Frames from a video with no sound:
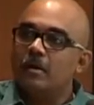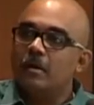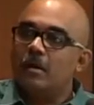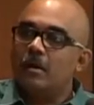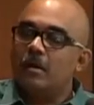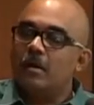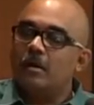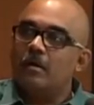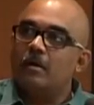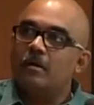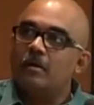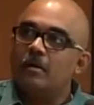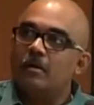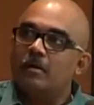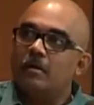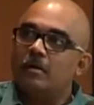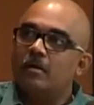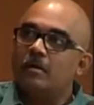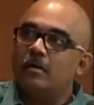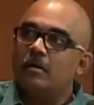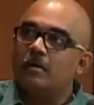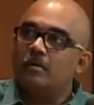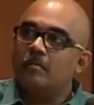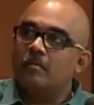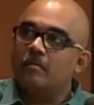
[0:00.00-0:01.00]

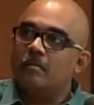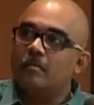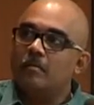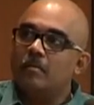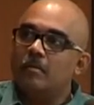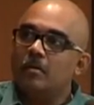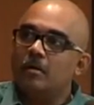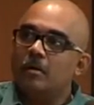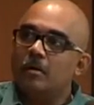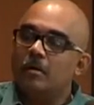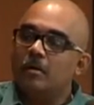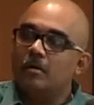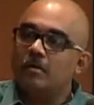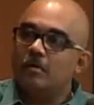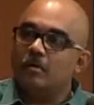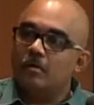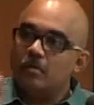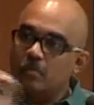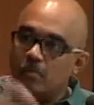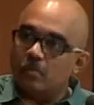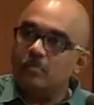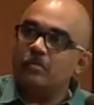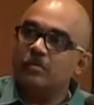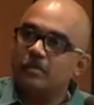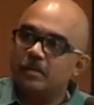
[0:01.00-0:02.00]

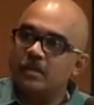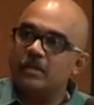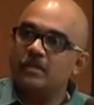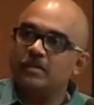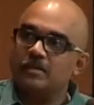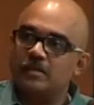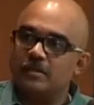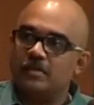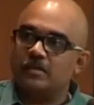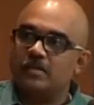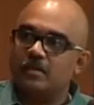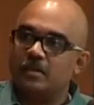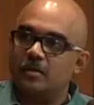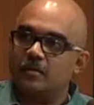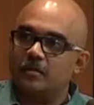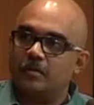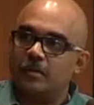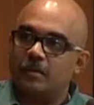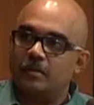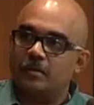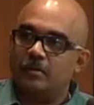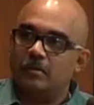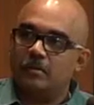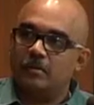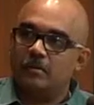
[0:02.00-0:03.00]
good things in
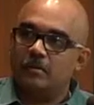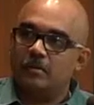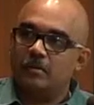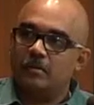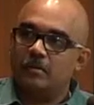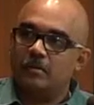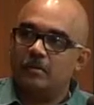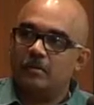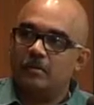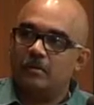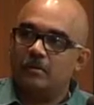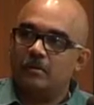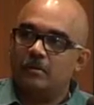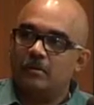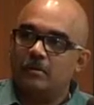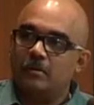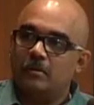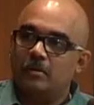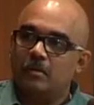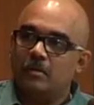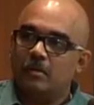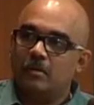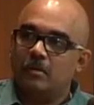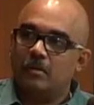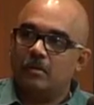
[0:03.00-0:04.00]
cinema
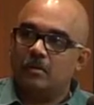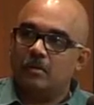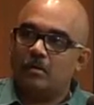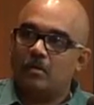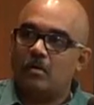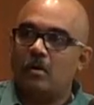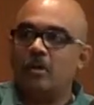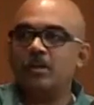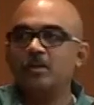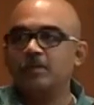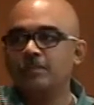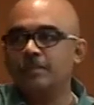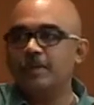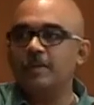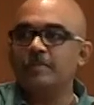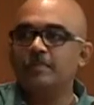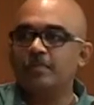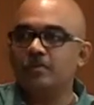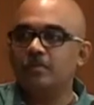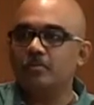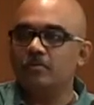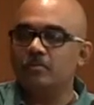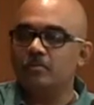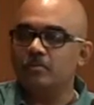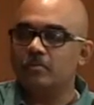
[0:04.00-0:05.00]
cause people
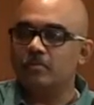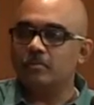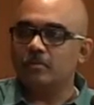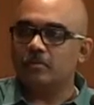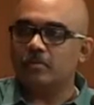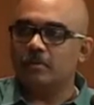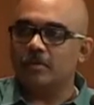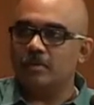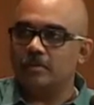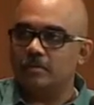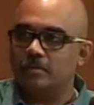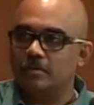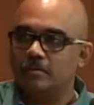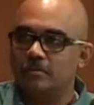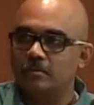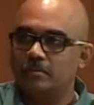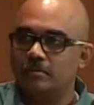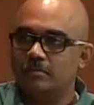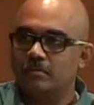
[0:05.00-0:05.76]
to do good things.